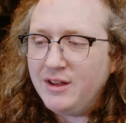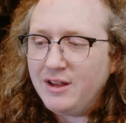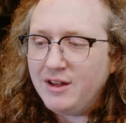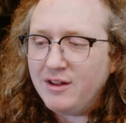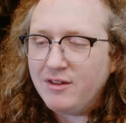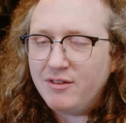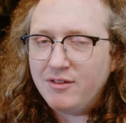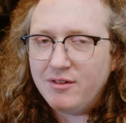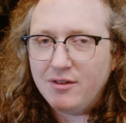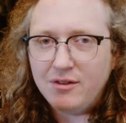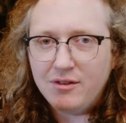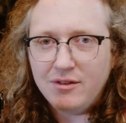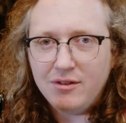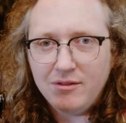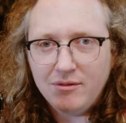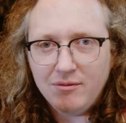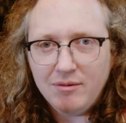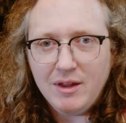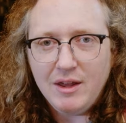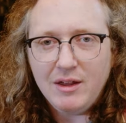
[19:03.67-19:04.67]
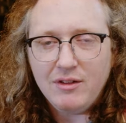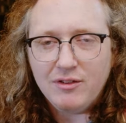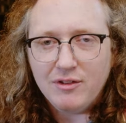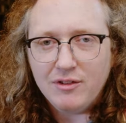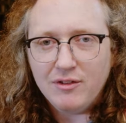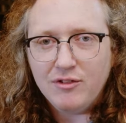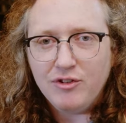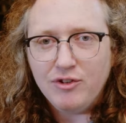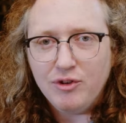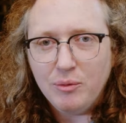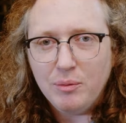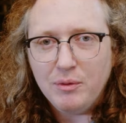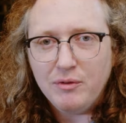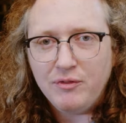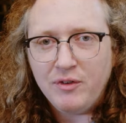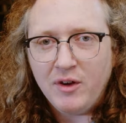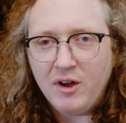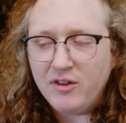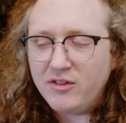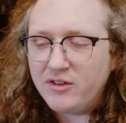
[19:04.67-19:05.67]
It isn't super
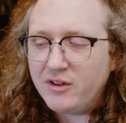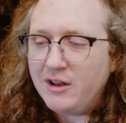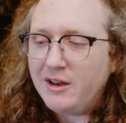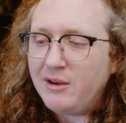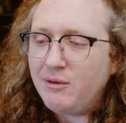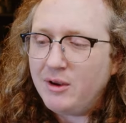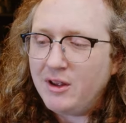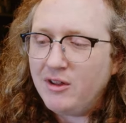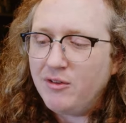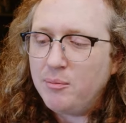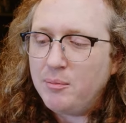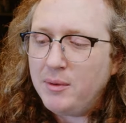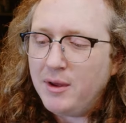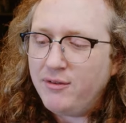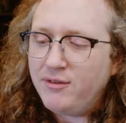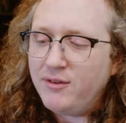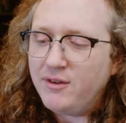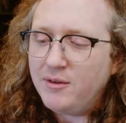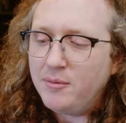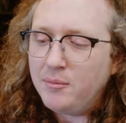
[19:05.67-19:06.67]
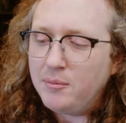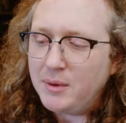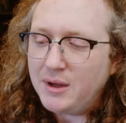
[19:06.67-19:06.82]
fast clearing its buffer